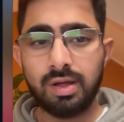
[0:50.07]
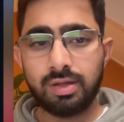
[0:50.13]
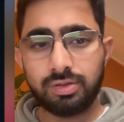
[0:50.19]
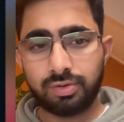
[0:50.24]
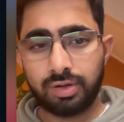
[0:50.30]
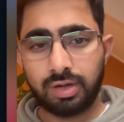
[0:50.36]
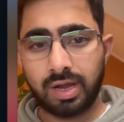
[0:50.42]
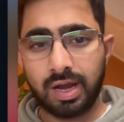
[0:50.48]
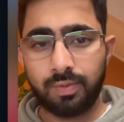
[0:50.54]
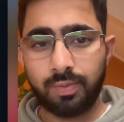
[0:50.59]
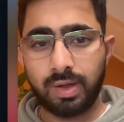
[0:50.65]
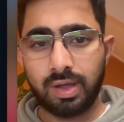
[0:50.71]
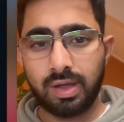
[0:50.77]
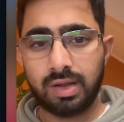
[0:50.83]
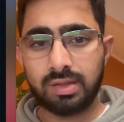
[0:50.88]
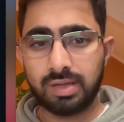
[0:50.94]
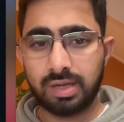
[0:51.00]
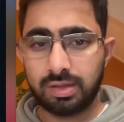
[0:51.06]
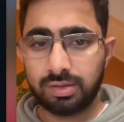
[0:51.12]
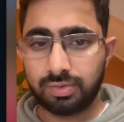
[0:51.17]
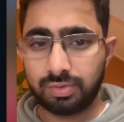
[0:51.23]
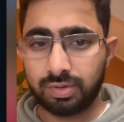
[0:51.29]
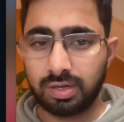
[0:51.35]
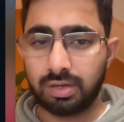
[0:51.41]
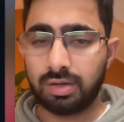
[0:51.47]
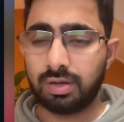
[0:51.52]
through your gateway and then through
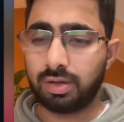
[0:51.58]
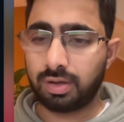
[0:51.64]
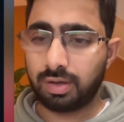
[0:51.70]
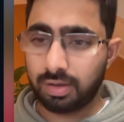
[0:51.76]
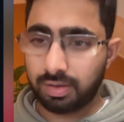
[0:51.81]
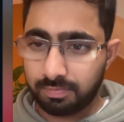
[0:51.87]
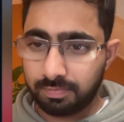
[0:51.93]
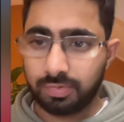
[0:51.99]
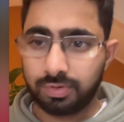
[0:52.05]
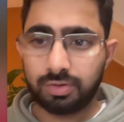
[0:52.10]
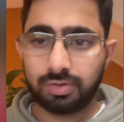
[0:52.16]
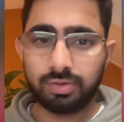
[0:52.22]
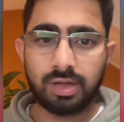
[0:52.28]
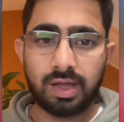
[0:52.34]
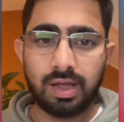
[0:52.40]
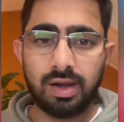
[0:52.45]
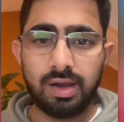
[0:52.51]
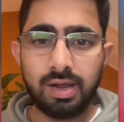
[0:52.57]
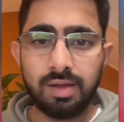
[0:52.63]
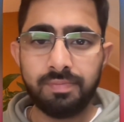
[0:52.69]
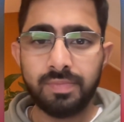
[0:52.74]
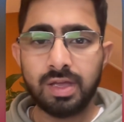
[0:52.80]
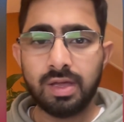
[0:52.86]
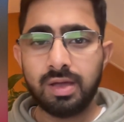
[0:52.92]
the LLM.